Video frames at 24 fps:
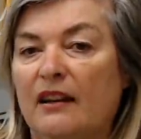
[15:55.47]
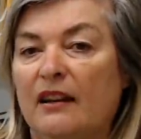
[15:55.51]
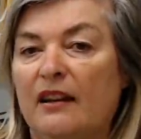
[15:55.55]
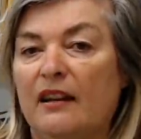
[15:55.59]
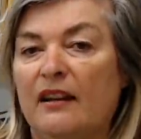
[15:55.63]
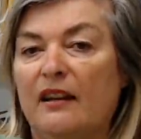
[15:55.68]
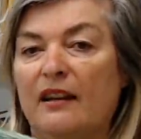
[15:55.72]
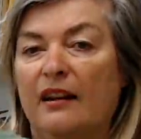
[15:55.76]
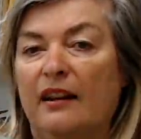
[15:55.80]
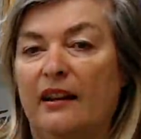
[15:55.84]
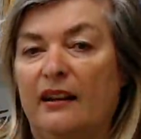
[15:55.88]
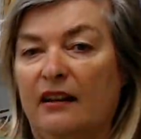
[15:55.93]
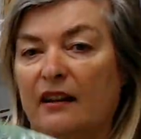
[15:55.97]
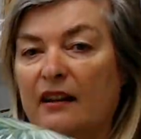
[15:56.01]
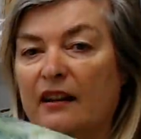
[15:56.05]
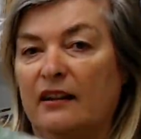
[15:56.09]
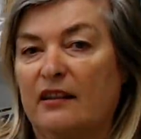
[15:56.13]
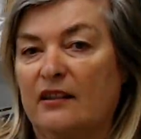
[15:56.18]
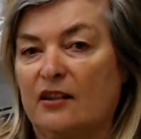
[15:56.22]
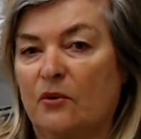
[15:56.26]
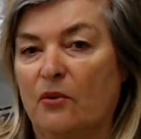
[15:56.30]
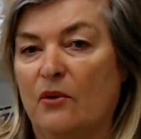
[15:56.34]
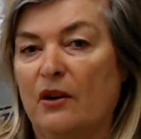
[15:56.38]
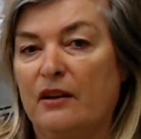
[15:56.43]
It's
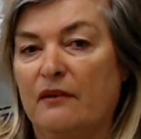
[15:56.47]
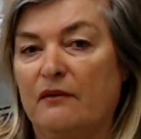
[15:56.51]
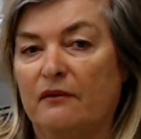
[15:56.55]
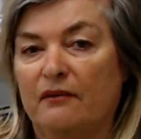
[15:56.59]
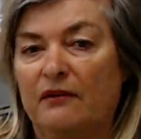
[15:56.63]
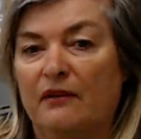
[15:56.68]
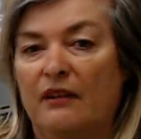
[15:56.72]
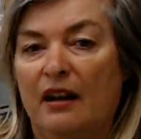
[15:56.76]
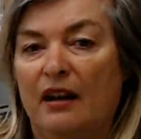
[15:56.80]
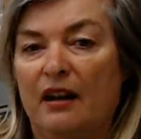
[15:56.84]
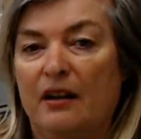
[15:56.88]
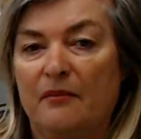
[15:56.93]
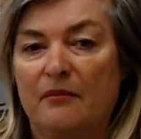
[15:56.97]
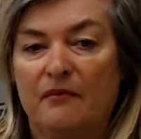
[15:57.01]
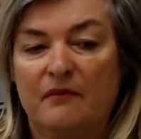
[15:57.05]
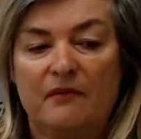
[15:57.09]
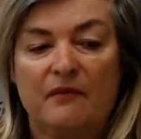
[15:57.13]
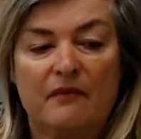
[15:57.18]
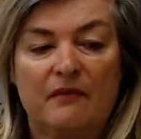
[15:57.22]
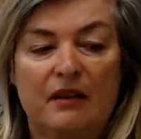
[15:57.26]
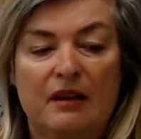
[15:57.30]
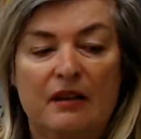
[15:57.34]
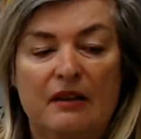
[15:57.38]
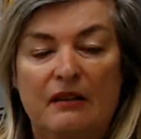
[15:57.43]
quite
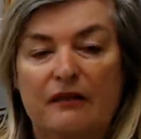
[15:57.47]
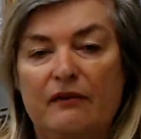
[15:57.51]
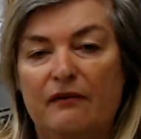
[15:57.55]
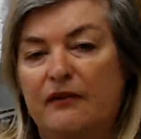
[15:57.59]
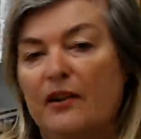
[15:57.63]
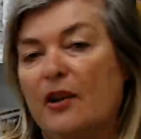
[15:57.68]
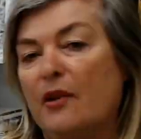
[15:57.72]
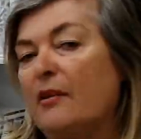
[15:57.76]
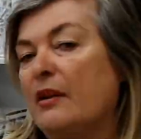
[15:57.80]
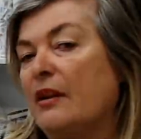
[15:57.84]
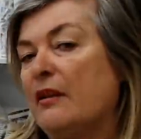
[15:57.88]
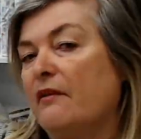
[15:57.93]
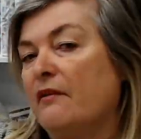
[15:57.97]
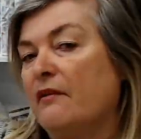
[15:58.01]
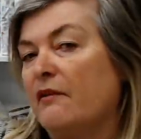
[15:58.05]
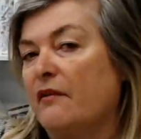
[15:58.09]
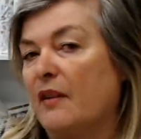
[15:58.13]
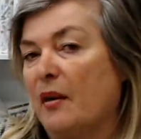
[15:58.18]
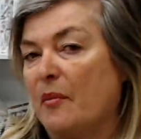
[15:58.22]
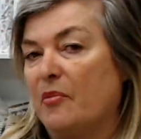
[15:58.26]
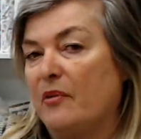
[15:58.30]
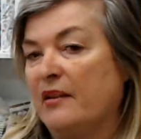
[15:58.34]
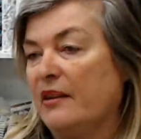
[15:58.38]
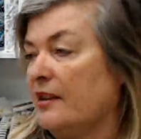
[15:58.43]
flowy
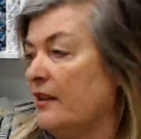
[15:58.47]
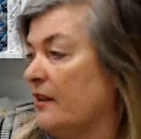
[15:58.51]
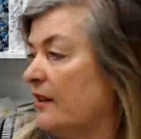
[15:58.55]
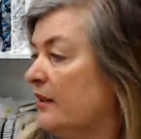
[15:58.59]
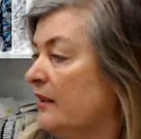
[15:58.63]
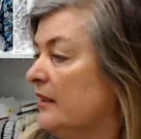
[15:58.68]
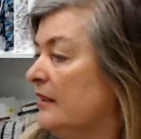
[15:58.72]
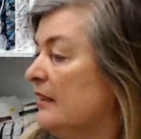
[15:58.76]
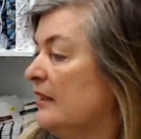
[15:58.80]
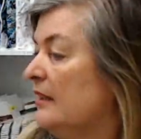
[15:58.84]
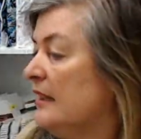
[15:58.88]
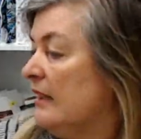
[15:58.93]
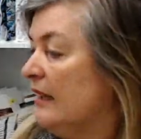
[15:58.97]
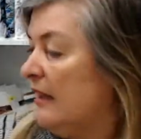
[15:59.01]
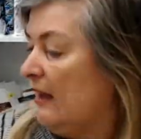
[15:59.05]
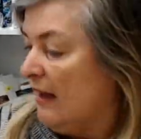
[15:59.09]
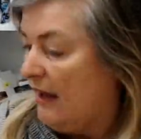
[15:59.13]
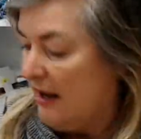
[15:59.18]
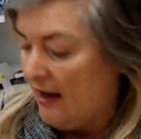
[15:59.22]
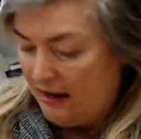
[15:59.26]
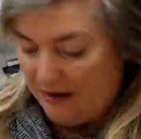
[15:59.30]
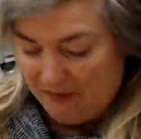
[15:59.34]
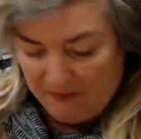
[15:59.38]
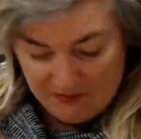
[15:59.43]
fabric
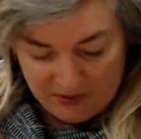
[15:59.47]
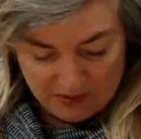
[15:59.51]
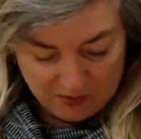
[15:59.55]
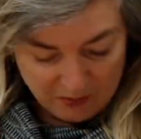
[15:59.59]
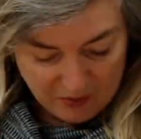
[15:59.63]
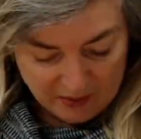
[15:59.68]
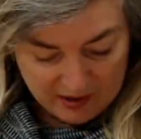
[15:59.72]
and quite